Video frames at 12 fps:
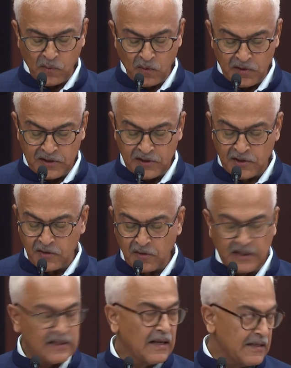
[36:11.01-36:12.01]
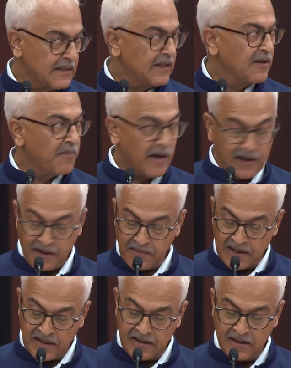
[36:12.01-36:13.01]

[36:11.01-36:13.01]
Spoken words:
forces during the recent pandemic.